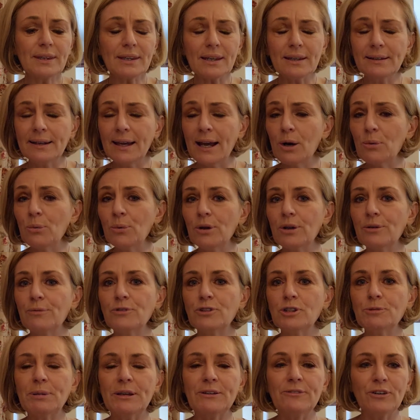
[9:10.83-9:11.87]
Now,
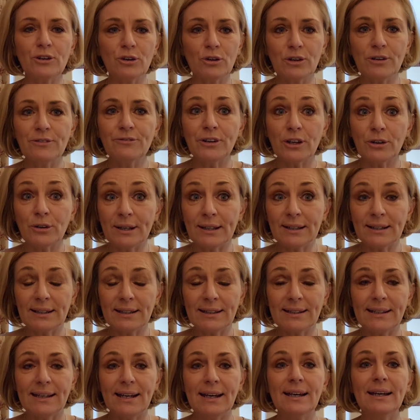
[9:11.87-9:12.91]
to be very, very
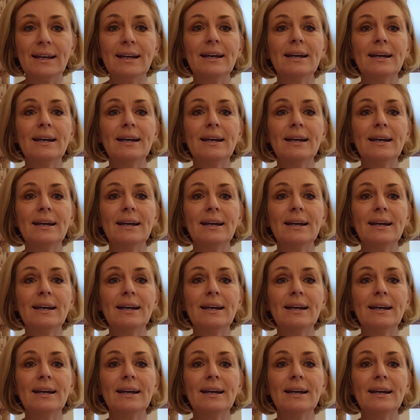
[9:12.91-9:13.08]
clear,